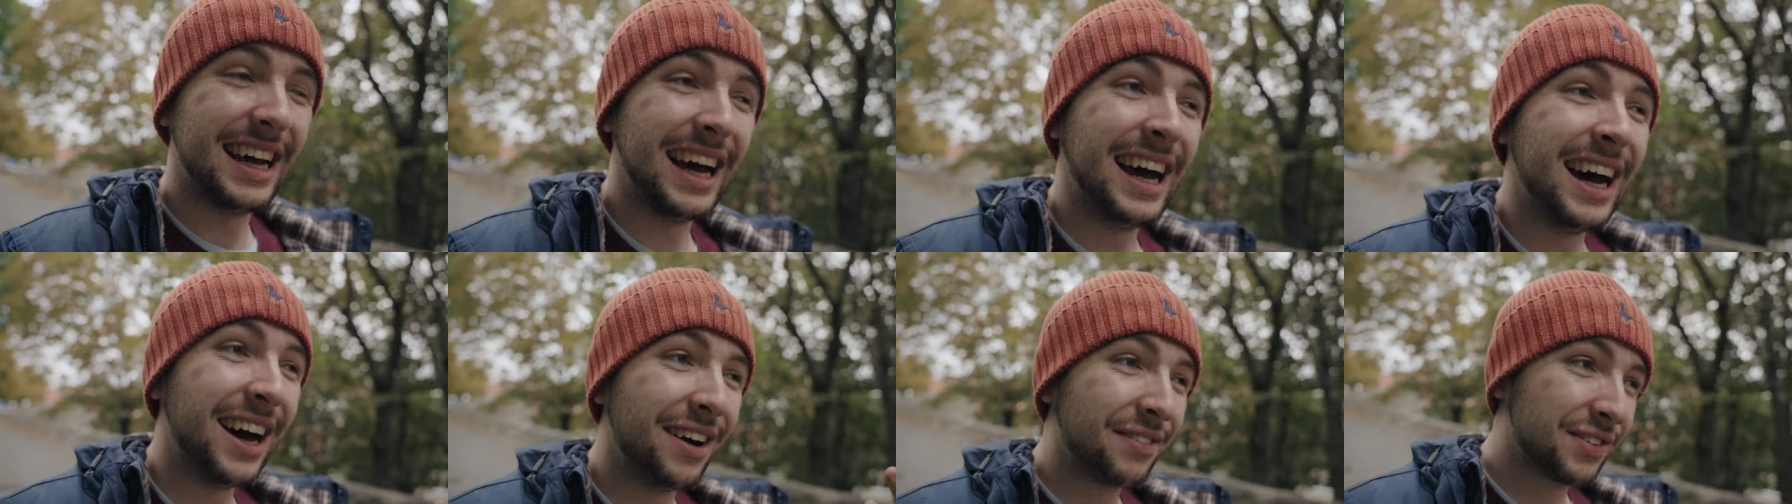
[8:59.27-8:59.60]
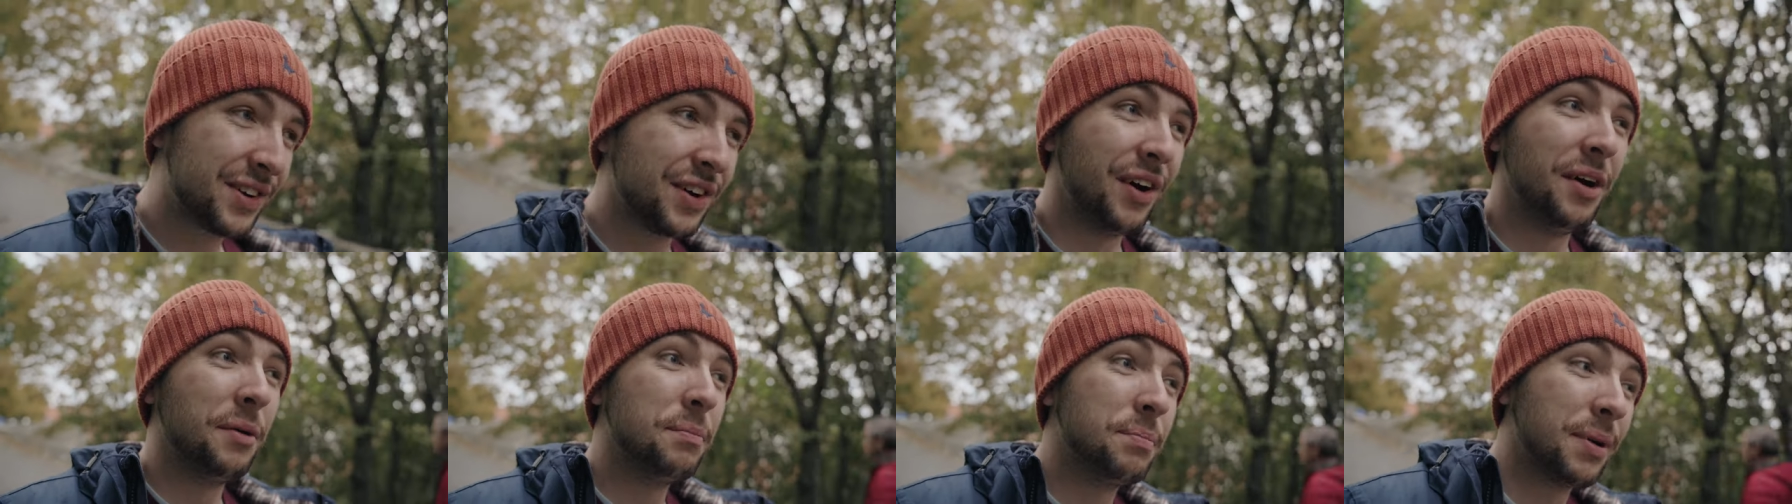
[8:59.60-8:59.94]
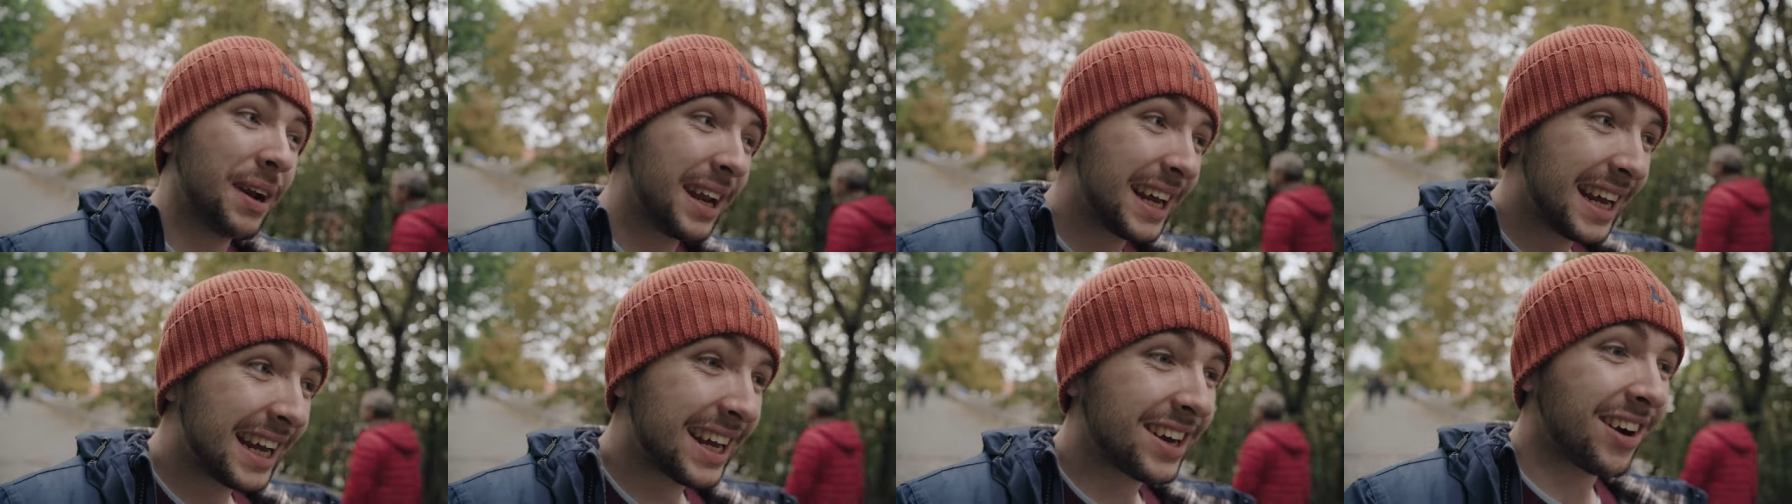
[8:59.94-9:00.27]
I've got
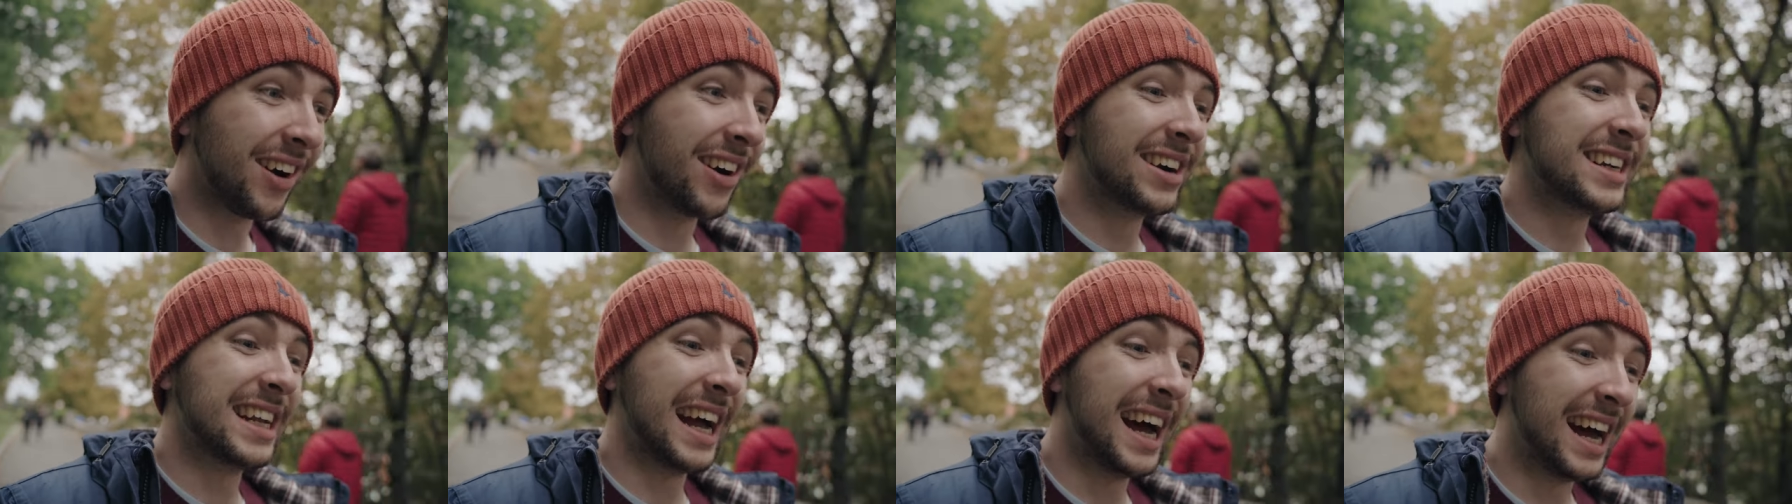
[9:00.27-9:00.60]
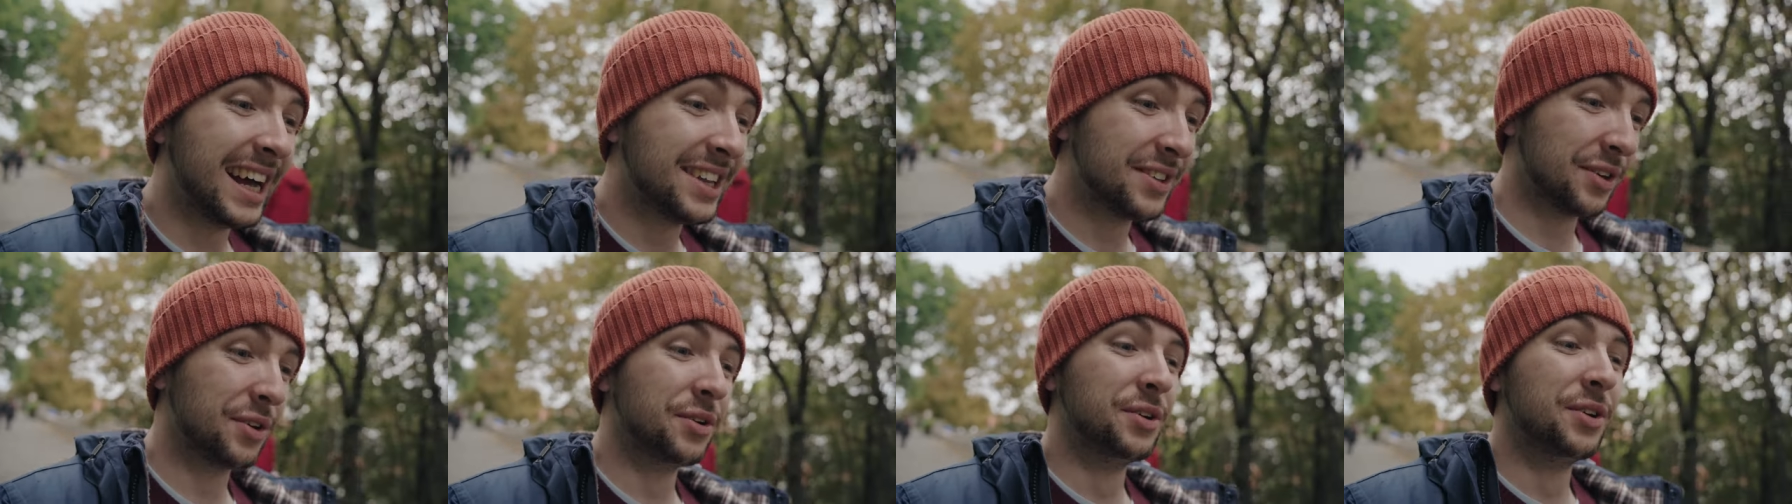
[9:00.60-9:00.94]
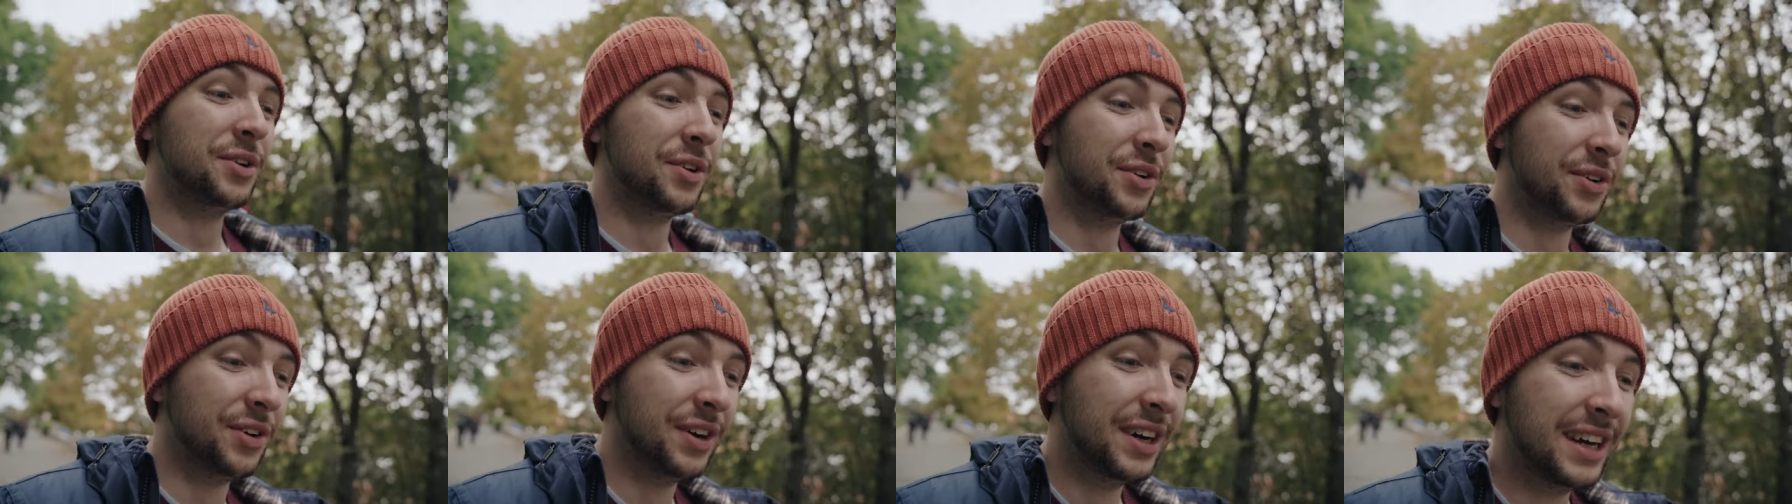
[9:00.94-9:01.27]
playing cards and
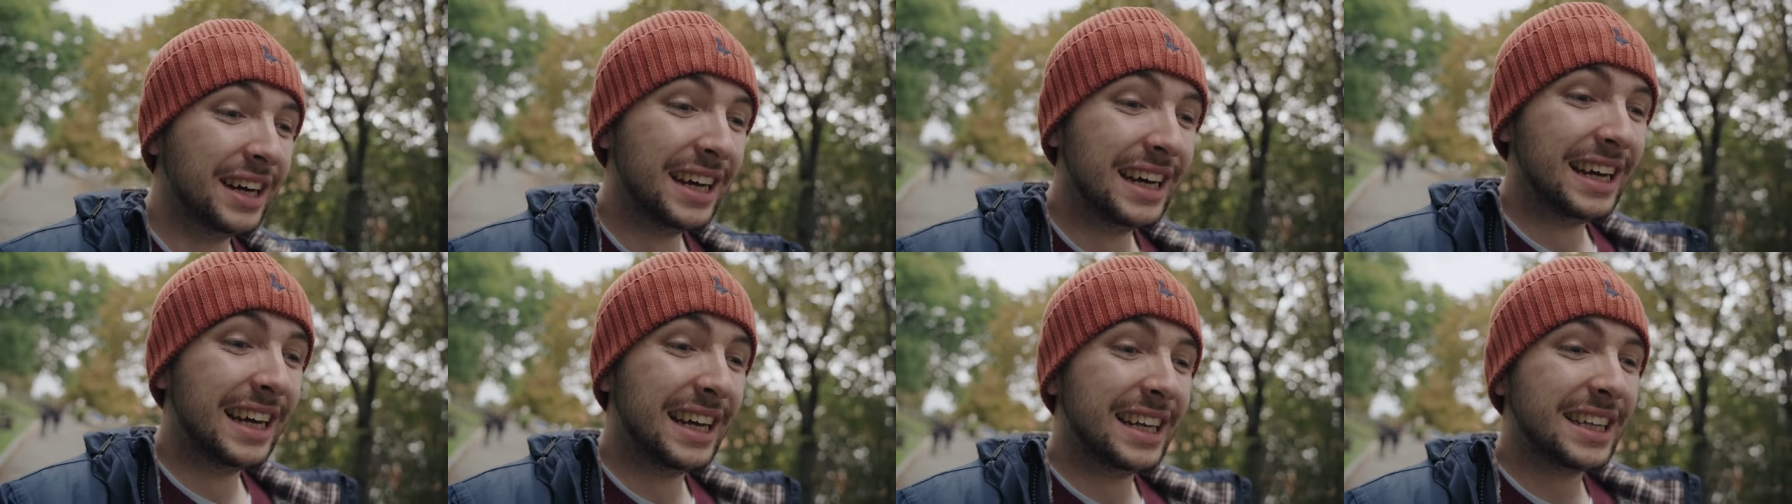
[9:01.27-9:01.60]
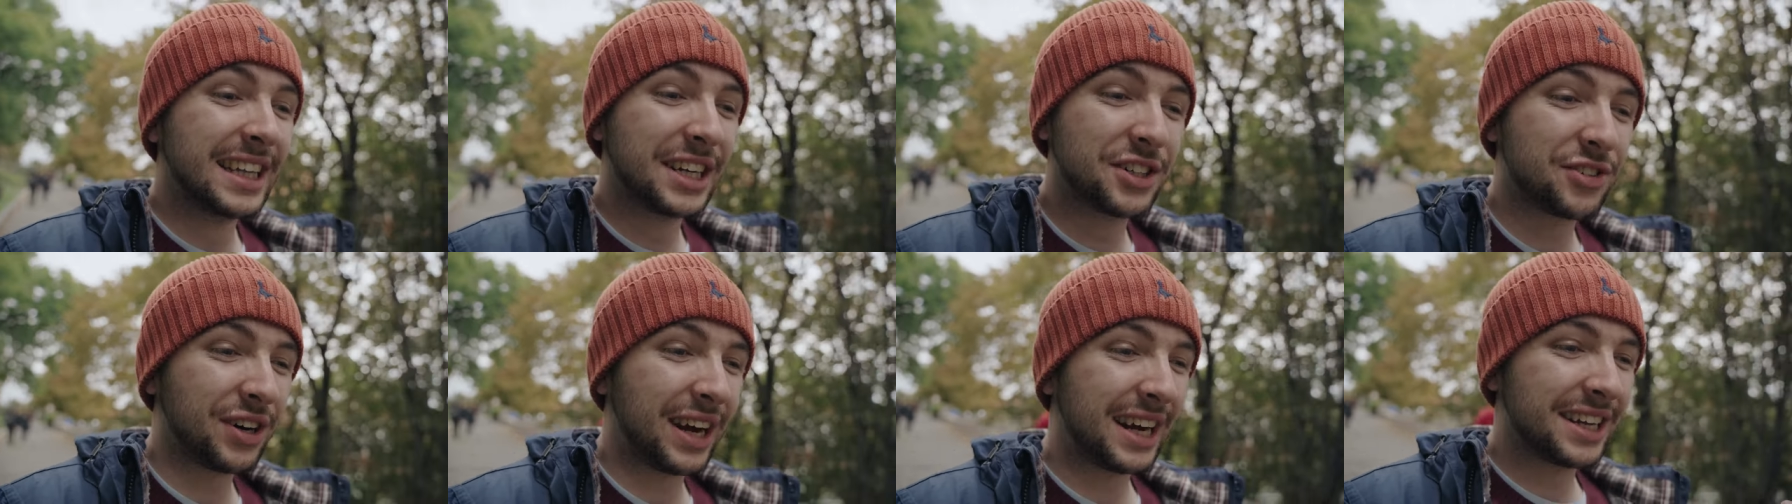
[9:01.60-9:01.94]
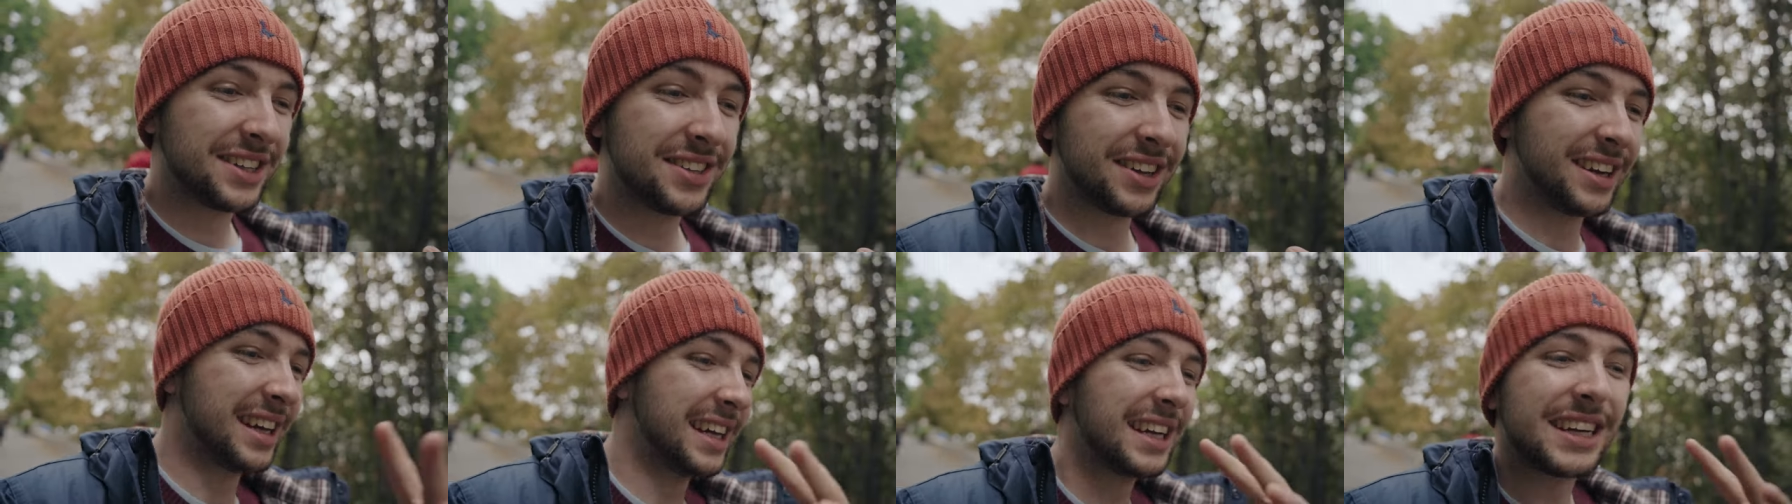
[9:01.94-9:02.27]
Uno to try
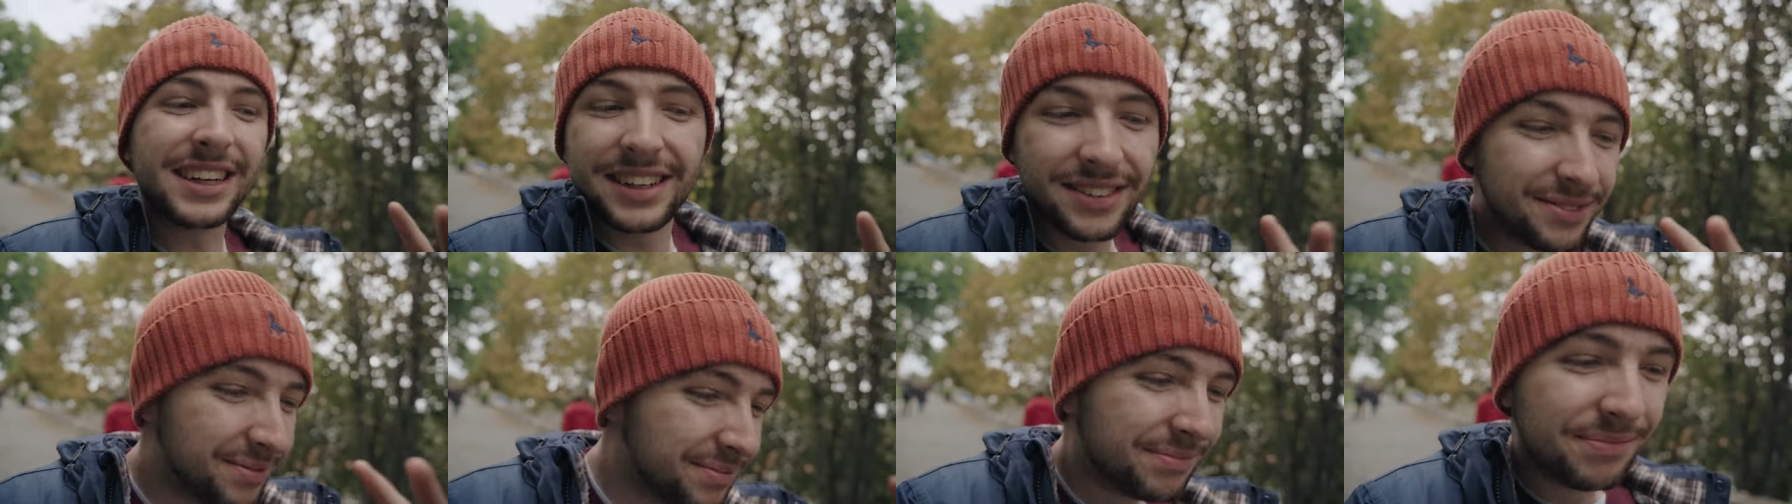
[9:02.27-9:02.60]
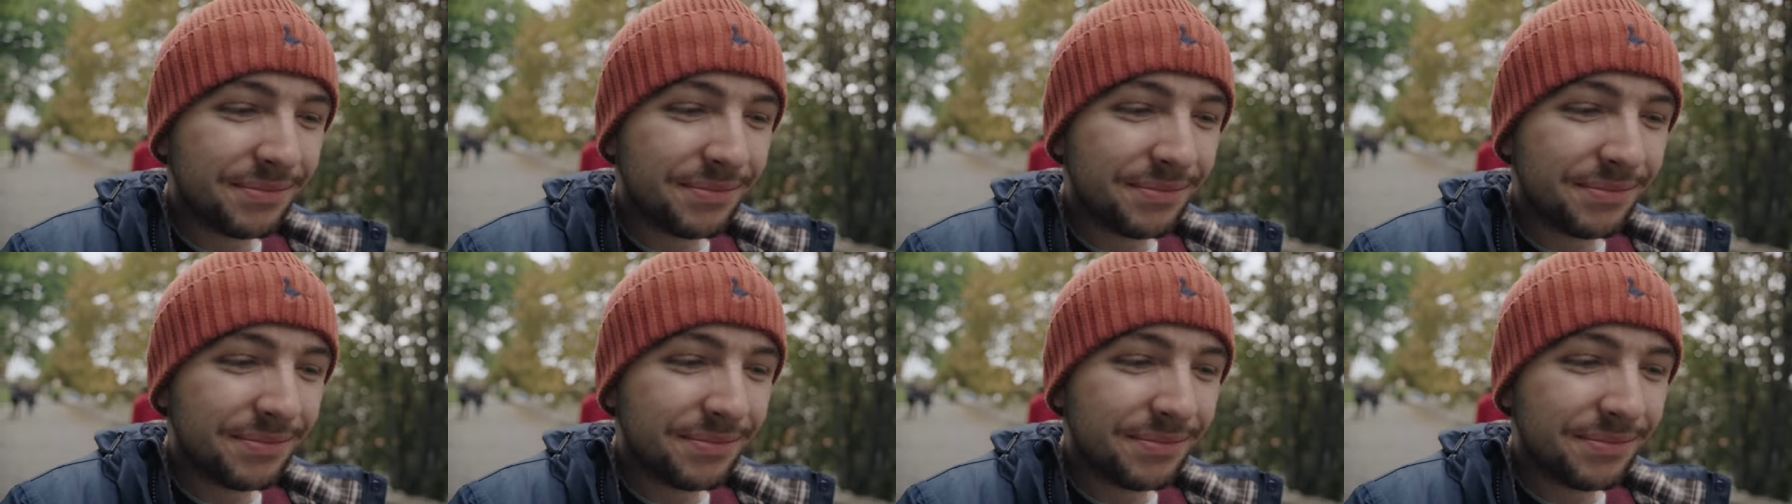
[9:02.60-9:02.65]
to like